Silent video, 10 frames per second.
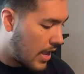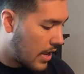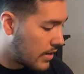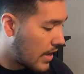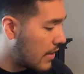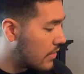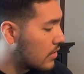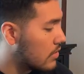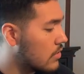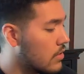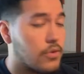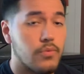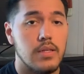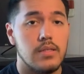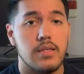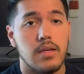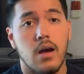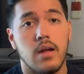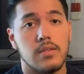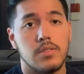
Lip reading: And yeah, I think this will look really sick on